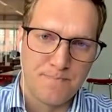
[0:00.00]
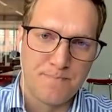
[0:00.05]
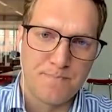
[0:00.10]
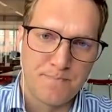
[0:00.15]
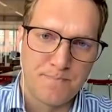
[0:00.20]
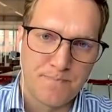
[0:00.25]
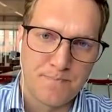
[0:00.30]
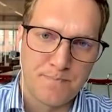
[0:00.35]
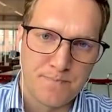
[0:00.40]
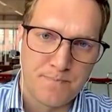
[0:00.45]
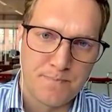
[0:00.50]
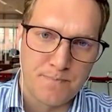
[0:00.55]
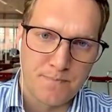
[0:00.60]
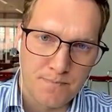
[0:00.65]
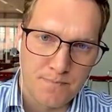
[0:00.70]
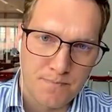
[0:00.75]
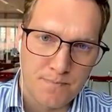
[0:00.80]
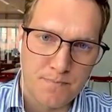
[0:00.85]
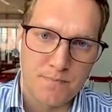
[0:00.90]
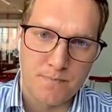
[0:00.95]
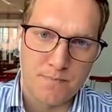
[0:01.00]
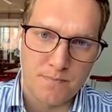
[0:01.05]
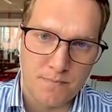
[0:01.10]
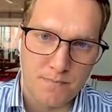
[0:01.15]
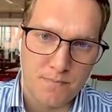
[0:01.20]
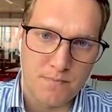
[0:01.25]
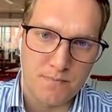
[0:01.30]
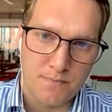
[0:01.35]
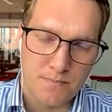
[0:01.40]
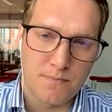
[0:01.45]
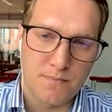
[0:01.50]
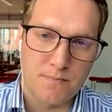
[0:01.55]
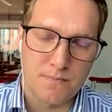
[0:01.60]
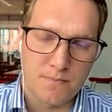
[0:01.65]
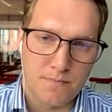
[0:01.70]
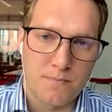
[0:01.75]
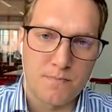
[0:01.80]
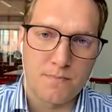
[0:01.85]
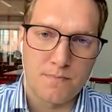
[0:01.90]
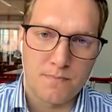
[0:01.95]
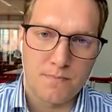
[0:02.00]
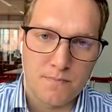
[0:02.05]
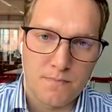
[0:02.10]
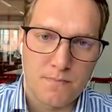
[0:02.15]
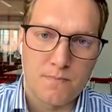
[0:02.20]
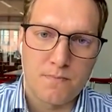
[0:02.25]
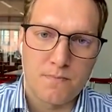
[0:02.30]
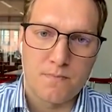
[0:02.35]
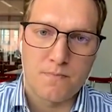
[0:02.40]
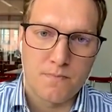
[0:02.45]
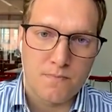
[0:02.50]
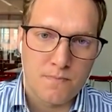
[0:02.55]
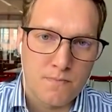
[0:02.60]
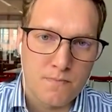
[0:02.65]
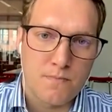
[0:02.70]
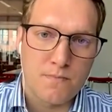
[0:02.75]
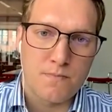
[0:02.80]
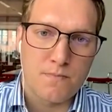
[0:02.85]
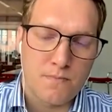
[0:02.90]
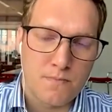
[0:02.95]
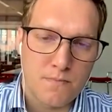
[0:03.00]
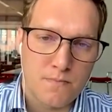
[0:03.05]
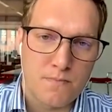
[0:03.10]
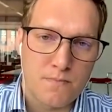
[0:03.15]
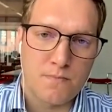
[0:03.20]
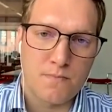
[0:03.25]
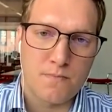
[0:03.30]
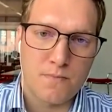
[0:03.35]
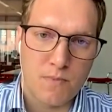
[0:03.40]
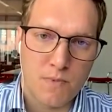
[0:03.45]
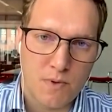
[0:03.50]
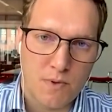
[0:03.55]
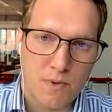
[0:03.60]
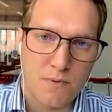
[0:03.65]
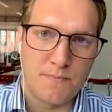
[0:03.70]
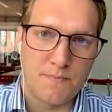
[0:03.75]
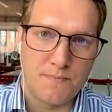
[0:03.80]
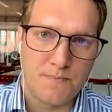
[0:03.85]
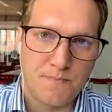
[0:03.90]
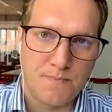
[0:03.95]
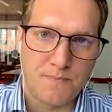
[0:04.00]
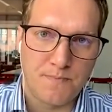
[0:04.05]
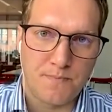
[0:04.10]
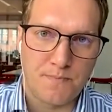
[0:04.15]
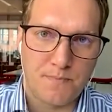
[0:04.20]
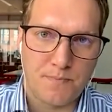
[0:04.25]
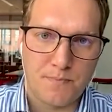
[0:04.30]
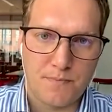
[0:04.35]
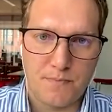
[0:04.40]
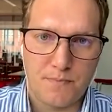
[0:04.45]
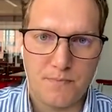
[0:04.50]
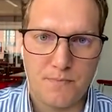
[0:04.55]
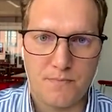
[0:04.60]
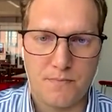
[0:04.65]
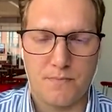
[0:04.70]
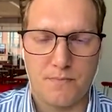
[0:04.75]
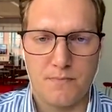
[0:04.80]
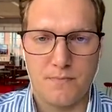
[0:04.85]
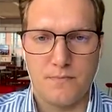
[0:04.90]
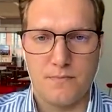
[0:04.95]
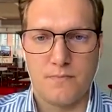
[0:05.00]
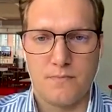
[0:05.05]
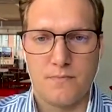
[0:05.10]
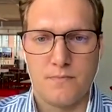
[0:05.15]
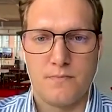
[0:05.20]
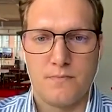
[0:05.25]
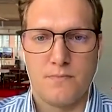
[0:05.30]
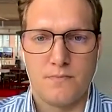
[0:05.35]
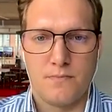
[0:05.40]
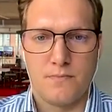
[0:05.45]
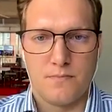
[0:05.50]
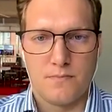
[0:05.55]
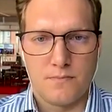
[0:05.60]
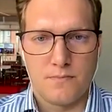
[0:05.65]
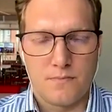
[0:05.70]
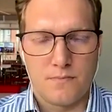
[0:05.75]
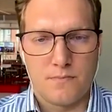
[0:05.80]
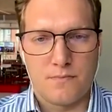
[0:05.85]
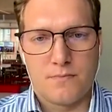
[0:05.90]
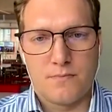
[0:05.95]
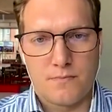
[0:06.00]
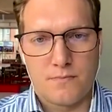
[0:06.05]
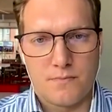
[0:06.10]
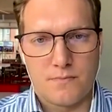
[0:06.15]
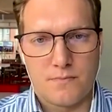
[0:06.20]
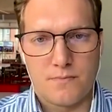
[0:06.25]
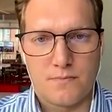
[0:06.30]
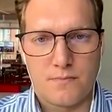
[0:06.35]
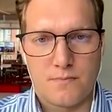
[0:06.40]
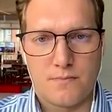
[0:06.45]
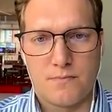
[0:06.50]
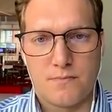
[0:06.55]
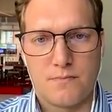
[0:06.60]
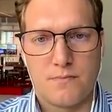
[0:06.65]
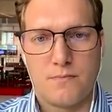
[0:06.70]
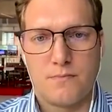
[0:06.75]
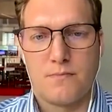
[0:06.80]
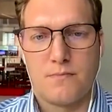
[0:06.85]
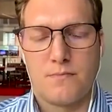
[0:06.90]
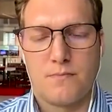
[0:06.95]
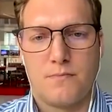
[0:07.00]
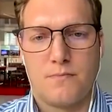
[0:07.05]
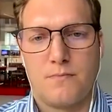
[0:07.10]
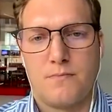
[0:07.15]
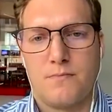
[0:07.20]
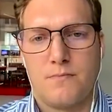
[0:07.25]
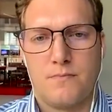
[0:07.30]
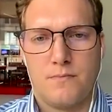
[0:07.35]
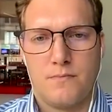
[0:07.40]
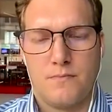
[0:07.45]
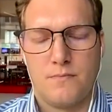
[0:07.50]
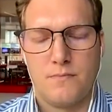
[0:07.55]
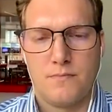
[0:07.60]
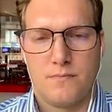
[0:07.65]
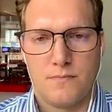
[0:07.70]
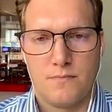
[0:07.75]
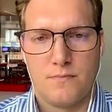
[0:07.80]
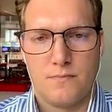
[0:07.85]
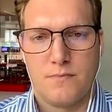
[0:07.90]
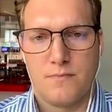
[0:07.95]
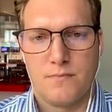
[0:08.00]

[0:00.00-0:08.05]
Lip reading: No words are spoken by the person on screen.